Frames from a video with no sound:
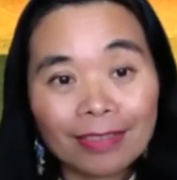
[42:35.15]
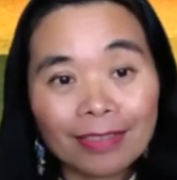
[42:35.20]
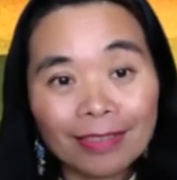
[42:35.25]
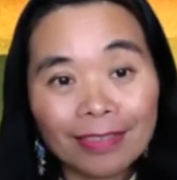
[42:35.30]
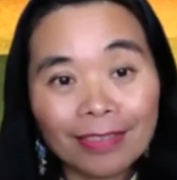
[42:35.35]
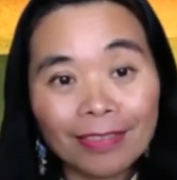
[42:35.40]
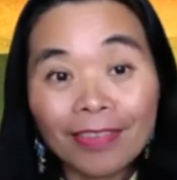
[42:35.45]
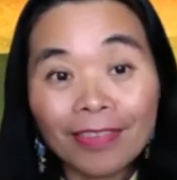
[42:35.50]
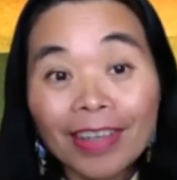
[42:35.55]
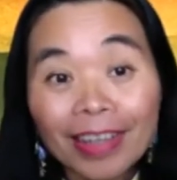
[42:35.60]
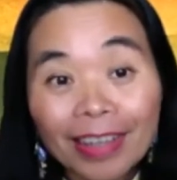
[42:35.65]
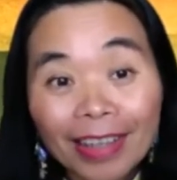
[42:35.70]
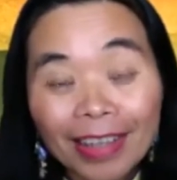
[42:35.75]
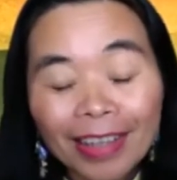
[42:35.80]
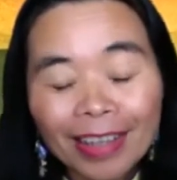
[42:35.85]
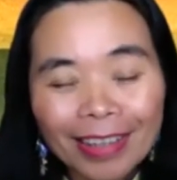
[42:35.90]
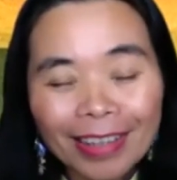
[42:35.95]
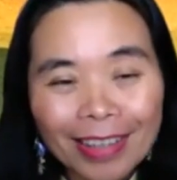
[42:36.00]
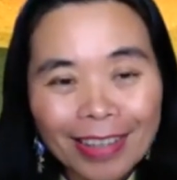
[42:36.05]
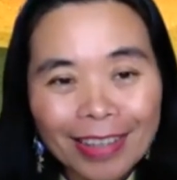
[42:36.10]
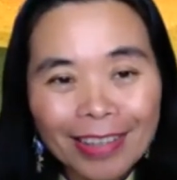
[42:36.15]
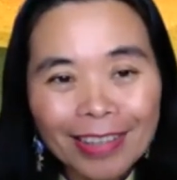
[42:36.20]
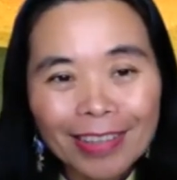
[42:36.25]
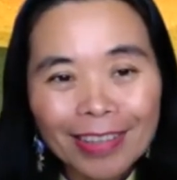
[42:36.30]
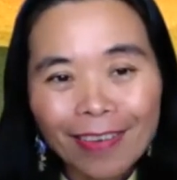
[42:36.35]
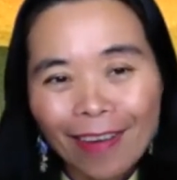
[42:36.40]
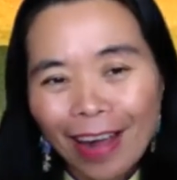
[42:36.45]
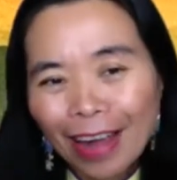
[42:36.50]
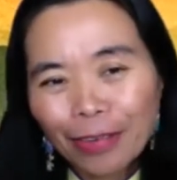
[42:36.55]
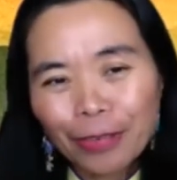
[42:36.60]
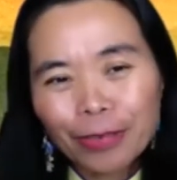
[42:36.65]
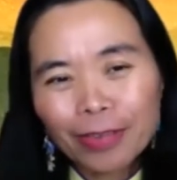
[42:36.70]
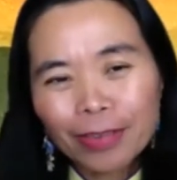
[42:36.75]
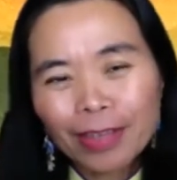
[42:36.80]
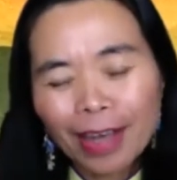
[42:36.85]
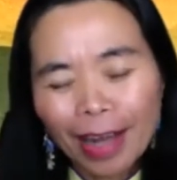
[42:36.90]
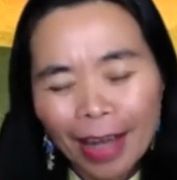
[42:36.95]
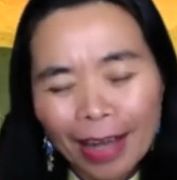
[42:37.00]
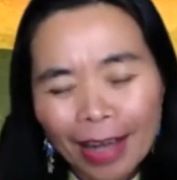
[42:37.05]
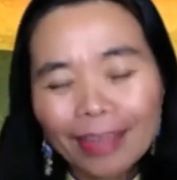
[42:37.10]
read English, so I would
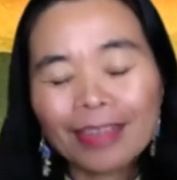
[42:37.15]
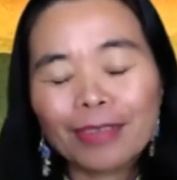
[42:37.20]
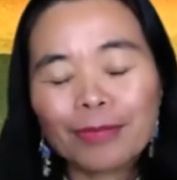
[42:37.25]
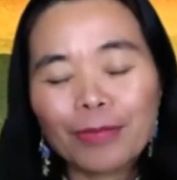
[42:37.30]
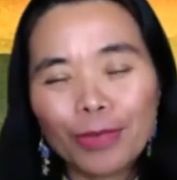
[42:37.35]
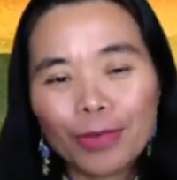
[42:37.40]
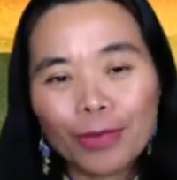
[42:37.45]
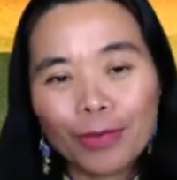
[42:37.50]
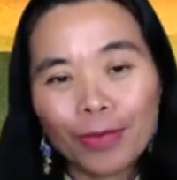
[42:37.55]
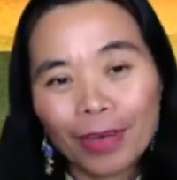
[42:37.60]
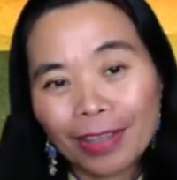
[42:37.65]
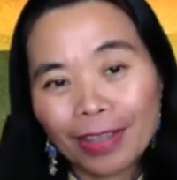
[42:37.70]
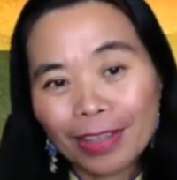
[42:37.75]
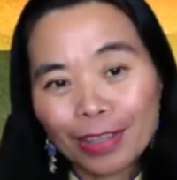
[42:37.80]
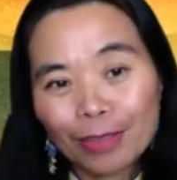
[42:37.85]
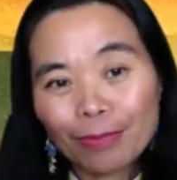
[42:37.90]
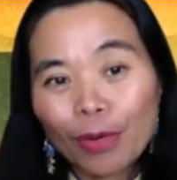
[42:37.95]
like them to read this book.